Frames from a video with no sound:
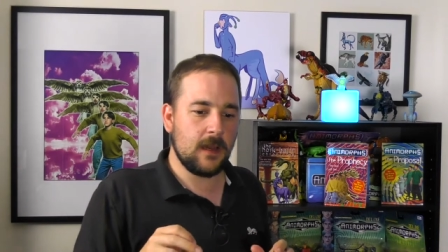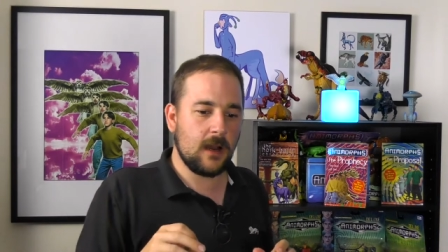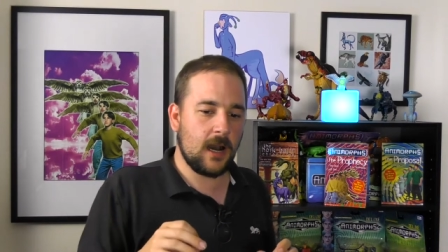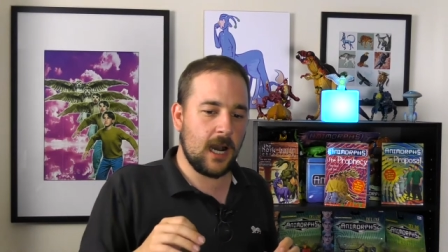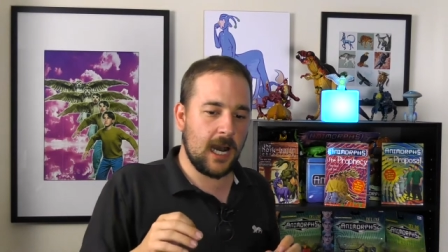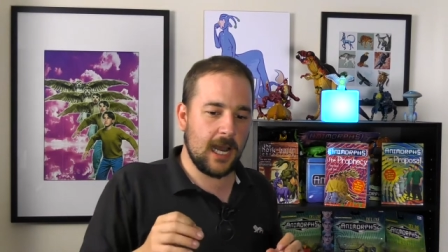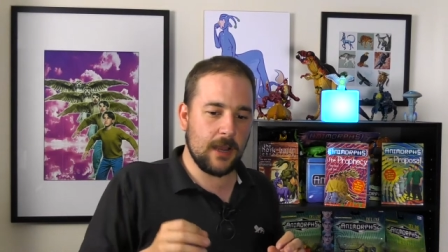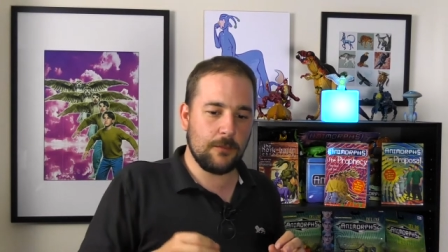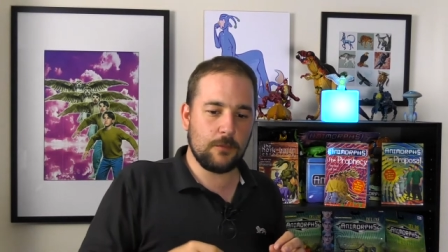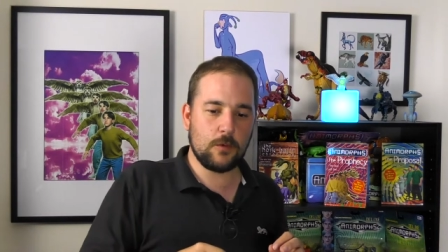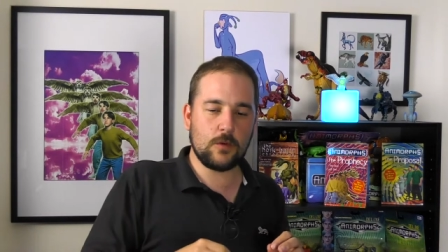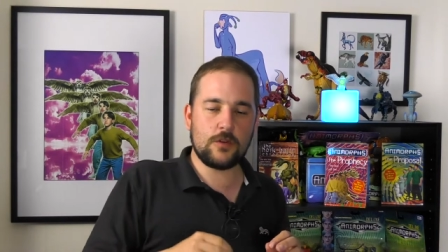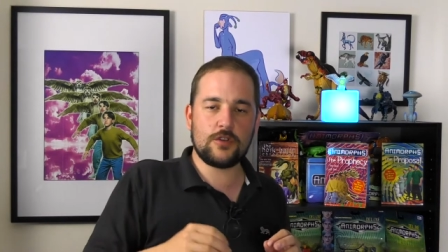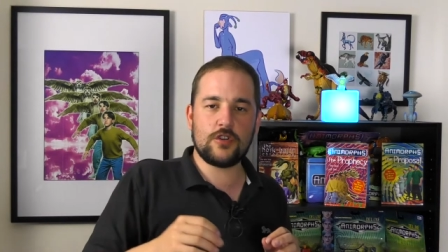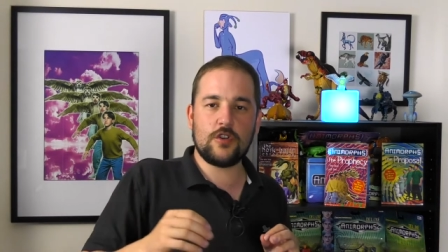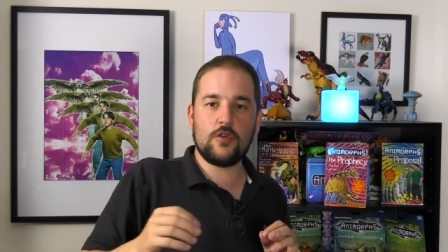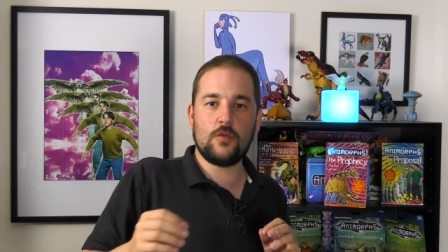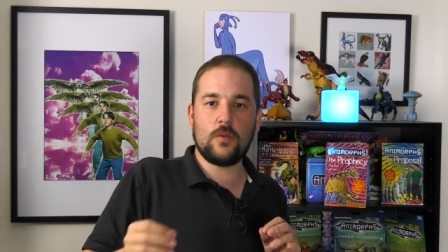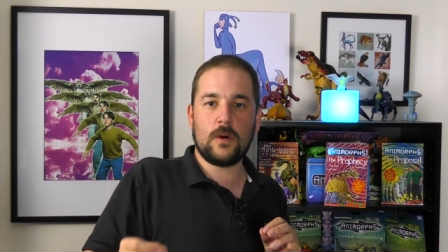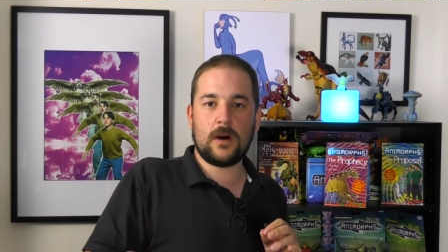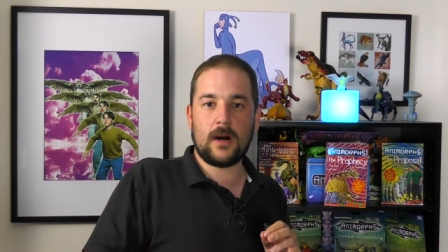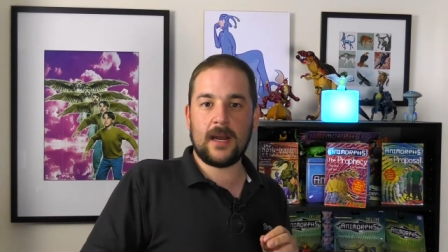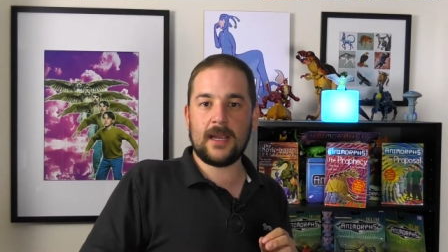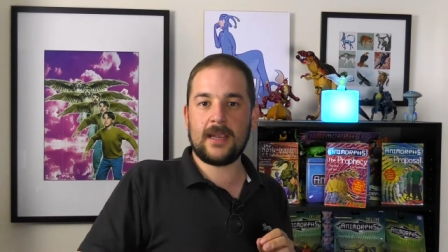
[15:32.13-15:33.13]
I will do
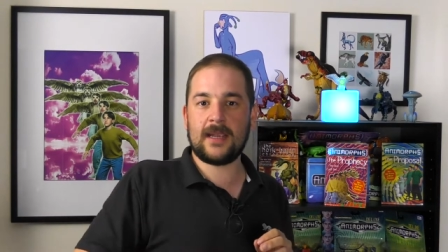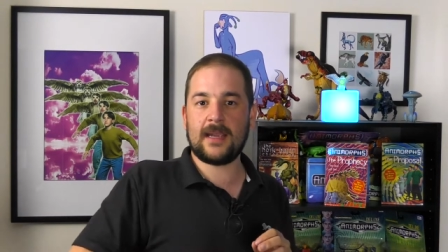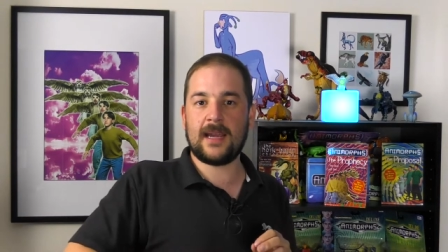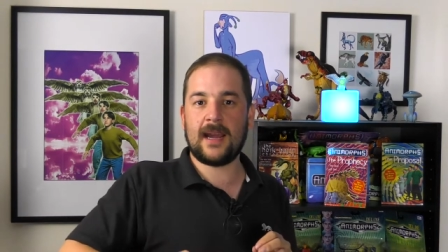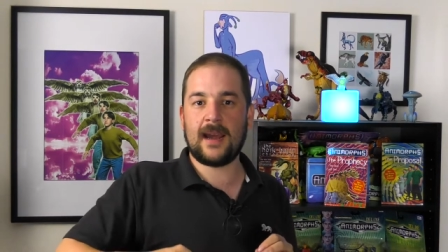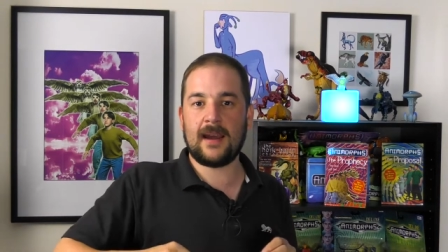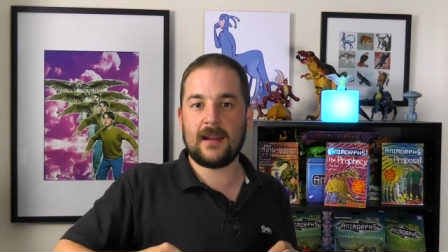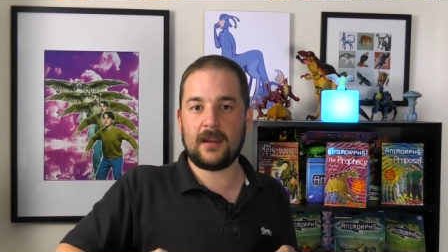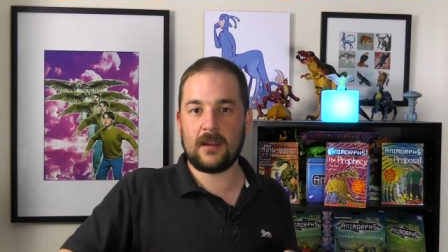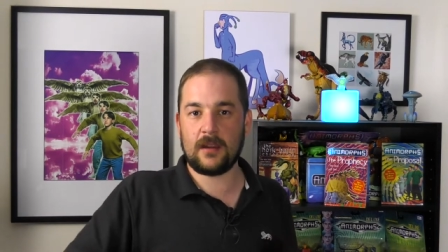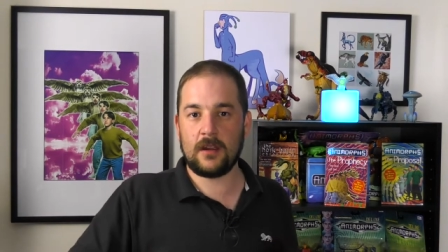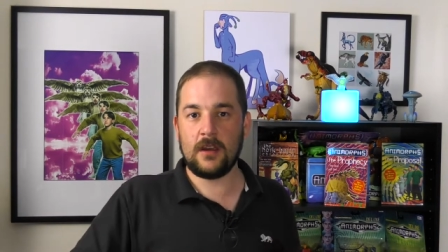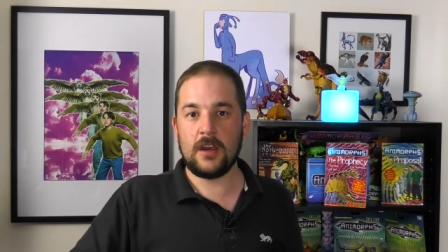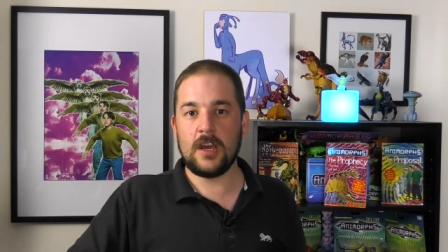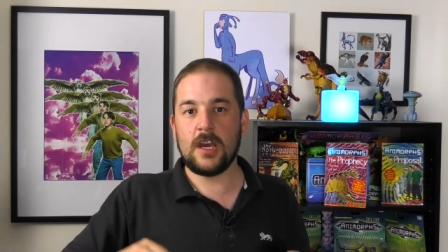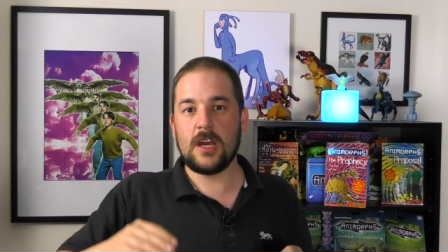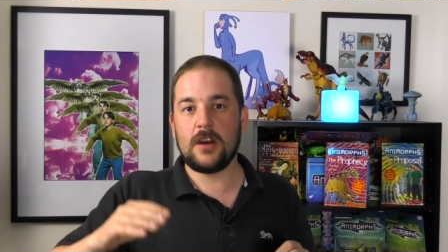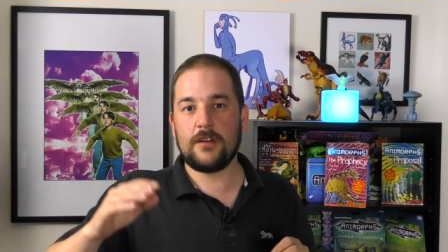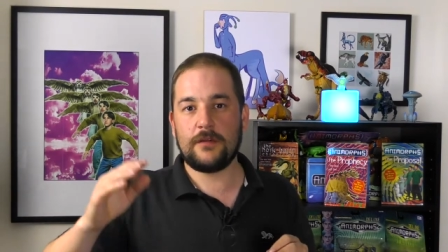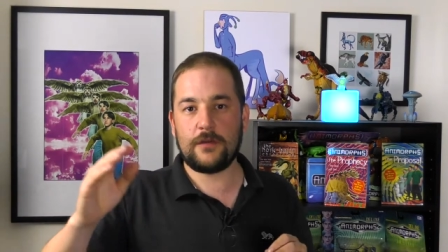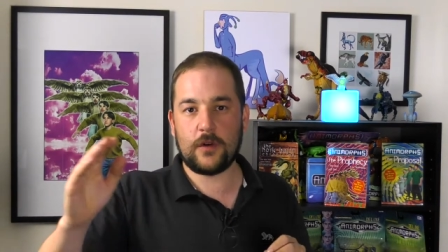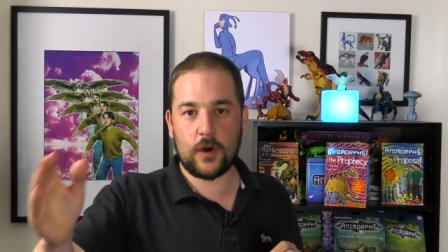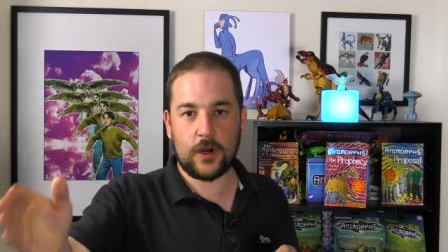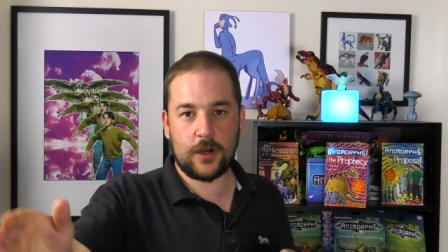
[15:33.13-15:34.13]
what I can
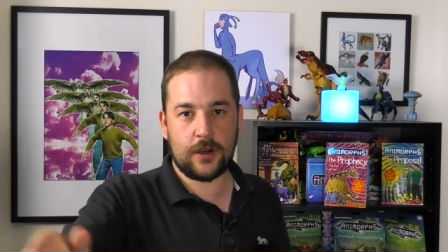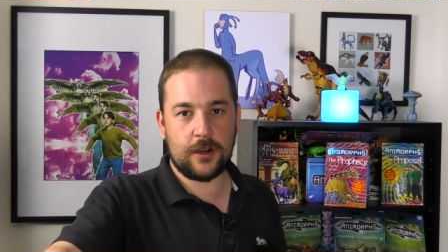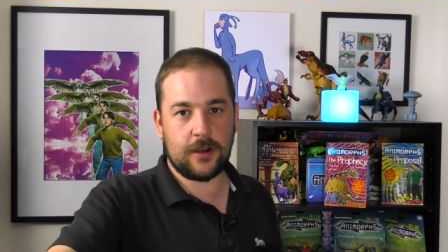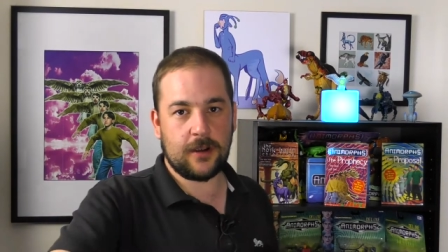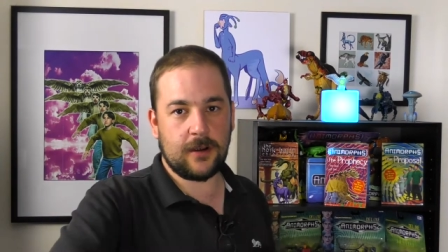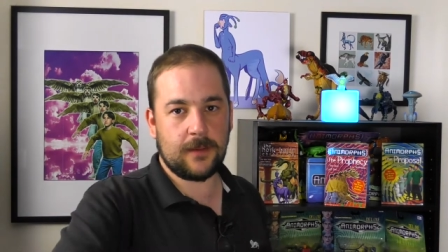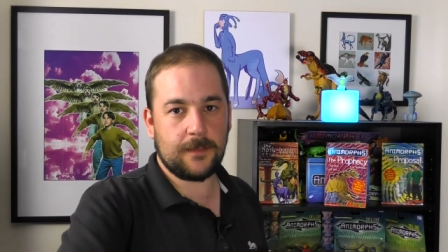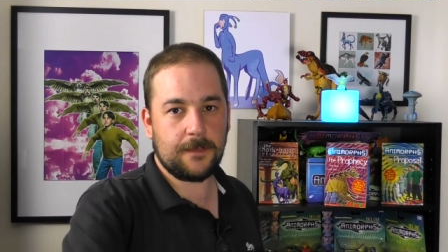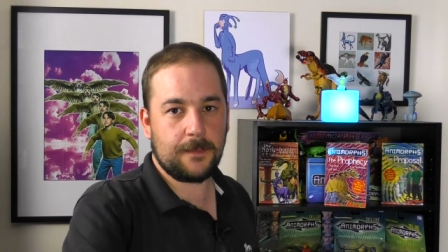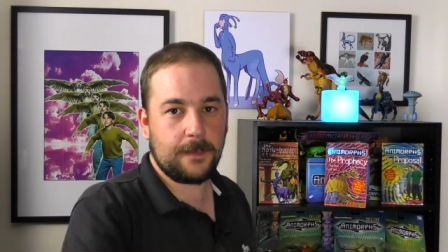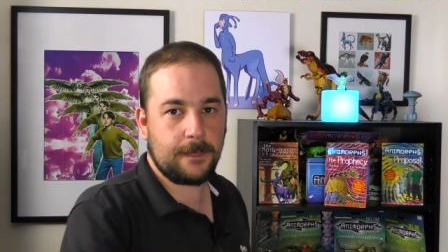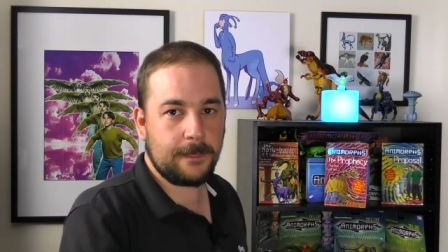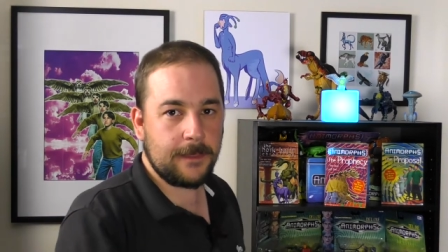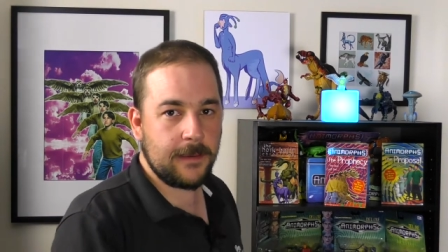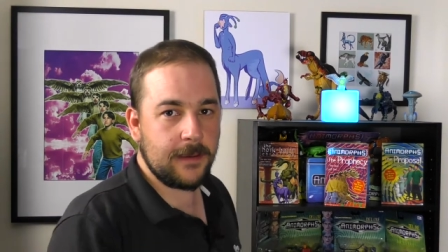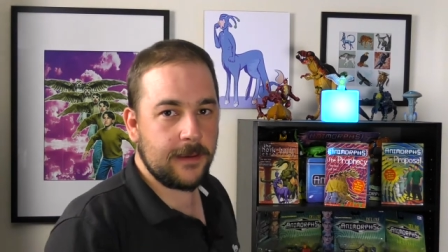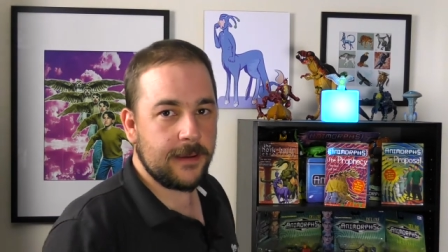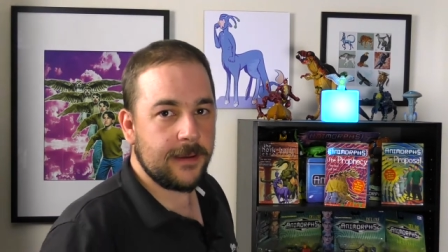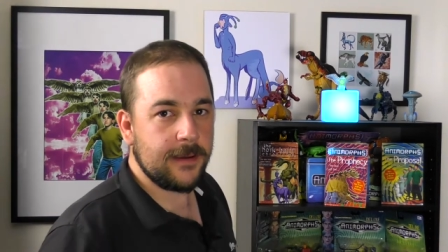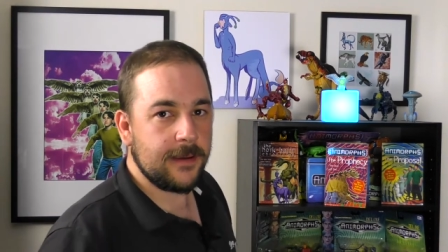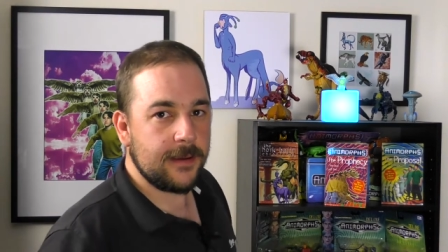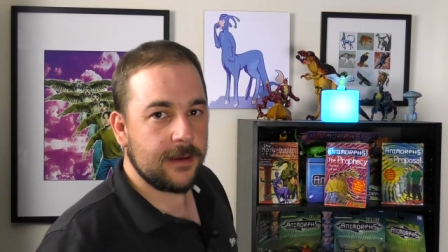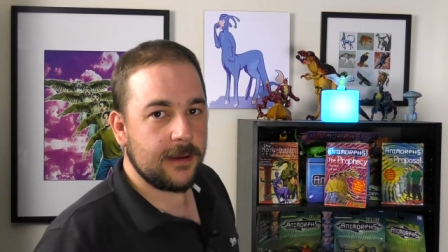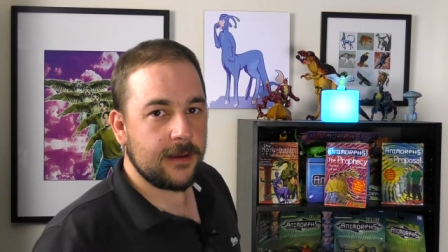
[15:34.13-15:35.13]
for her.
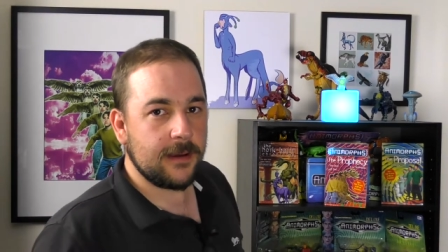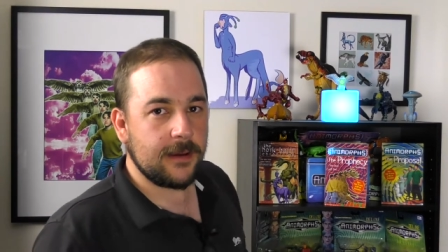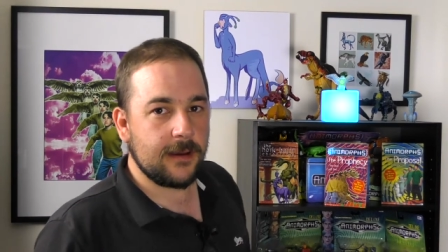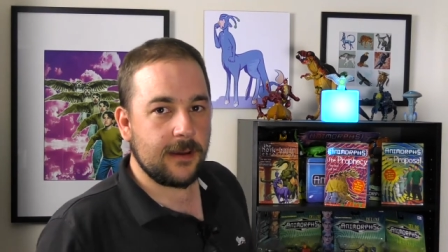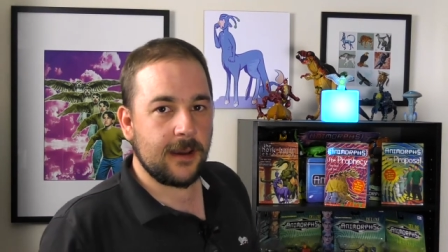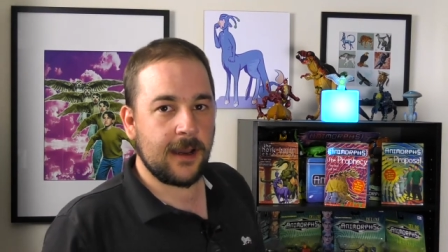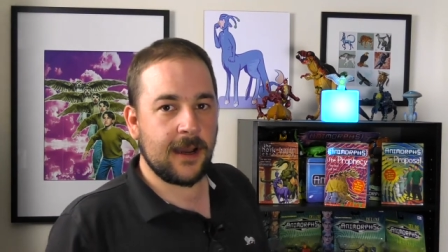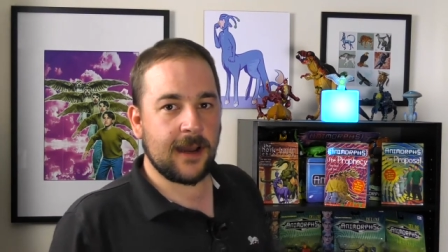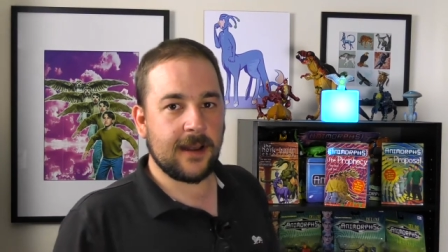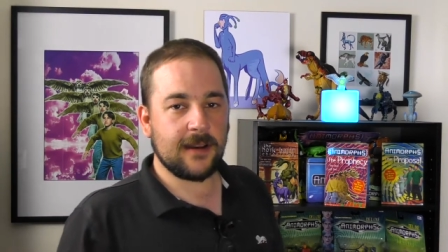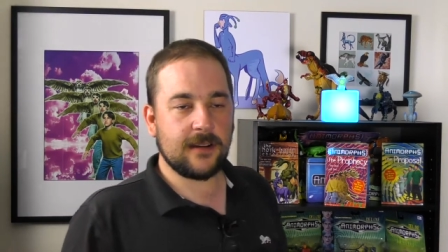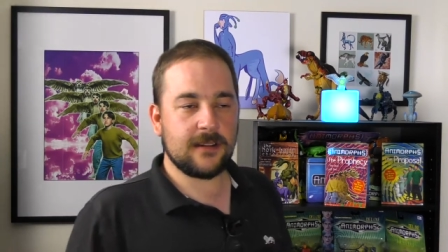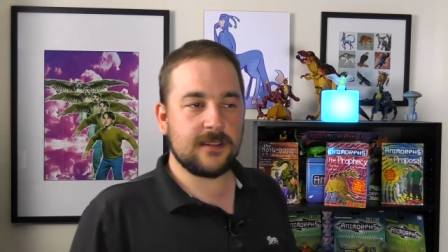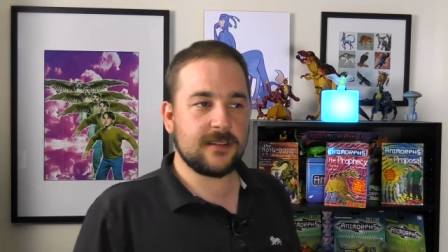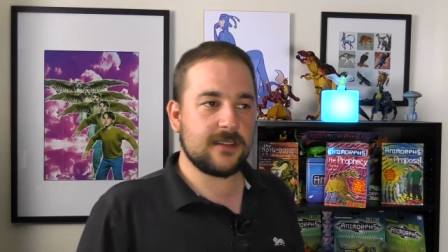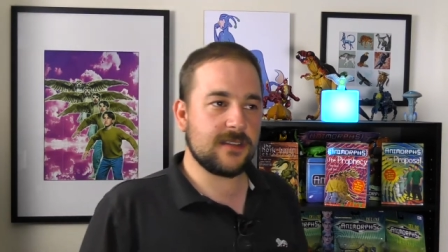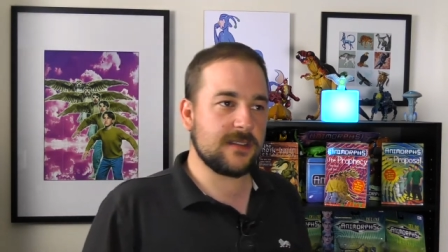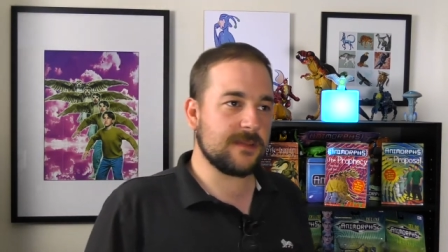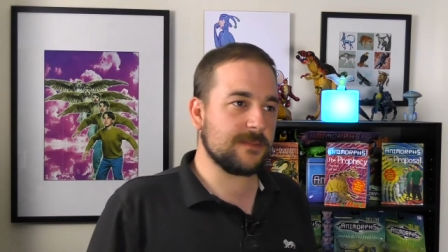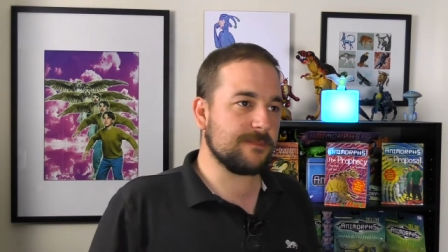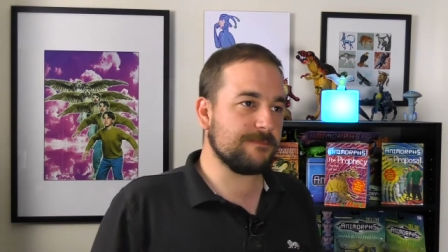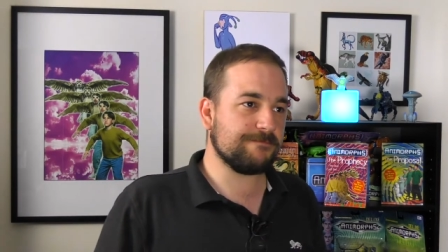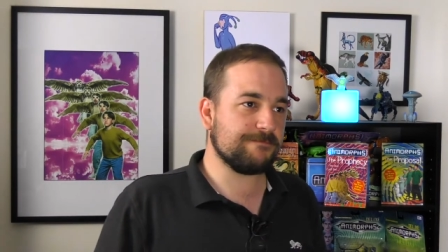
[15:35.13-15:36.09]
And